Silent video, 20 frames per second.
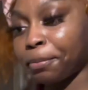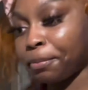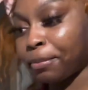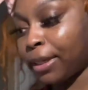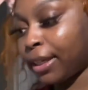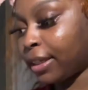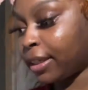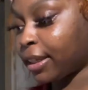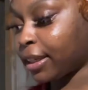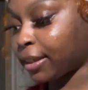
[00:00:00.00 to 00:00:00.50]

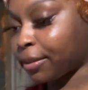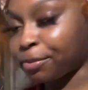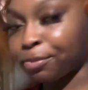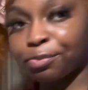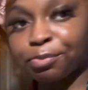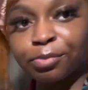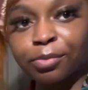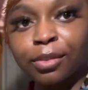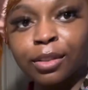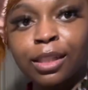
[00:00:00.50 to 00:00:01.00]
But, yeah.
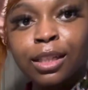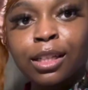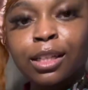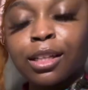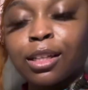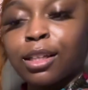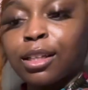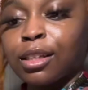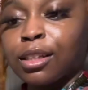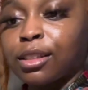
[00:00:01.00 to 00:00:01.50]

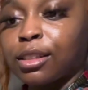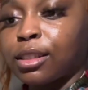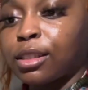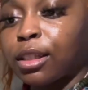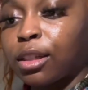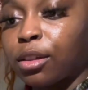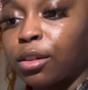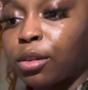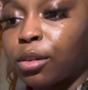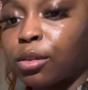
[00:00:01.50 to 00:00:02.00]

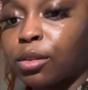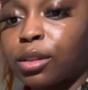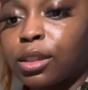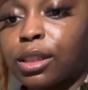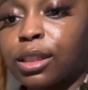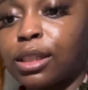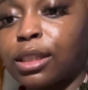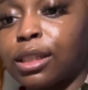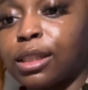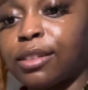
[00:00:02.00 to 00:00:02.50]
So,
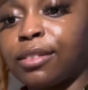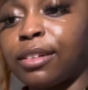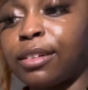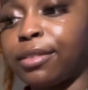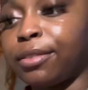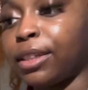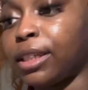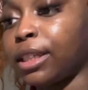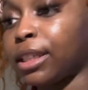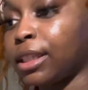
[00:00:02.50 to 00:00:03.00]

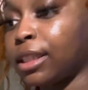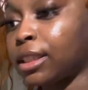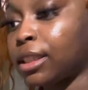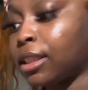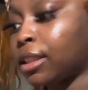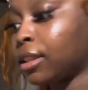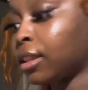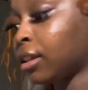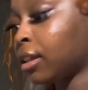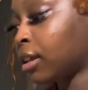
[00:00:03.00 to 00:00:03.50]
look at this.
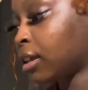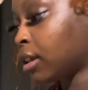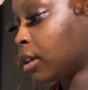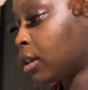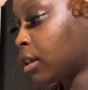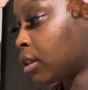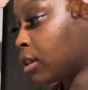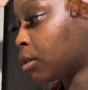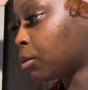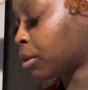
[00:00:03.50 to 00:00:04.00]

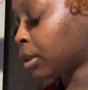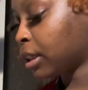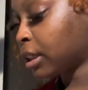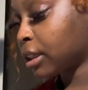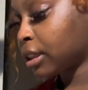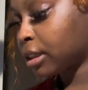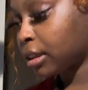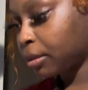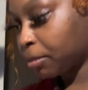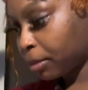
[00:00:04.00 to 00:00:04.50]
Where's
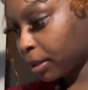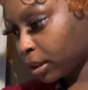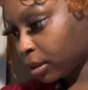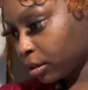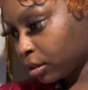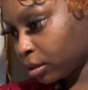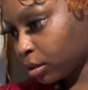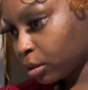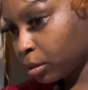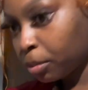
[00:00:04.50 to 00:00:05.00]

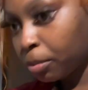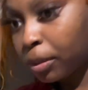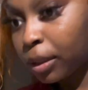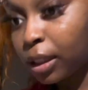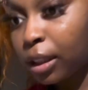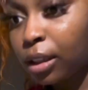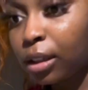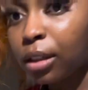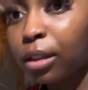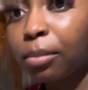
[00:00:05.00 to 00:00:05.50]
pencil,
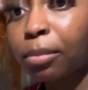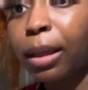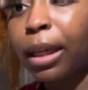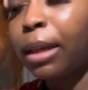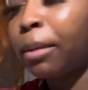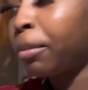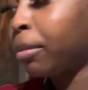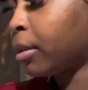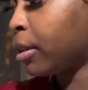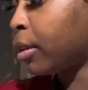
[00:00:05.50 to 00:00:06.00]
pen,
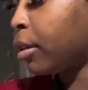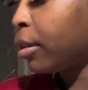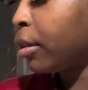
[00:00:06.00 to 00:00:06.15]
paper?